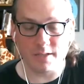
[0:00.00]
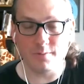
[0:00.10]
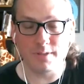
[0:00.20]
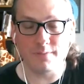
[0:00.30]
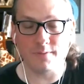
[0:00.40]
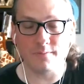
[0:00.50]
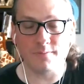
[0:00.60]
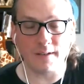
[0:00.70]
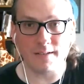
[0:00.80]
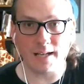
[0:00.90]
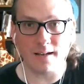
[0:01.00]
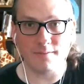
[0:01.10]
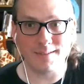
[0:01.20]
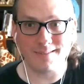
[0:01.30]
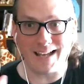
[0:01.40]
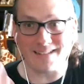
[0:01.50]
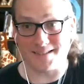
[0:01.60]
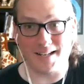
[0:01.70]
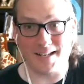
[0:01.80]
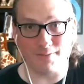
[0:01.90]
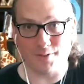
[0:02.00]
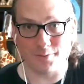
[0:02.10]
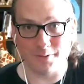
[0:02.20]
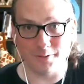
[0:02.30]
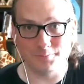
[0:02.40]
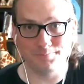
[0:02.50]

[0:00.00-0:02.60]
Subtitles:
you even found out that that's not even true.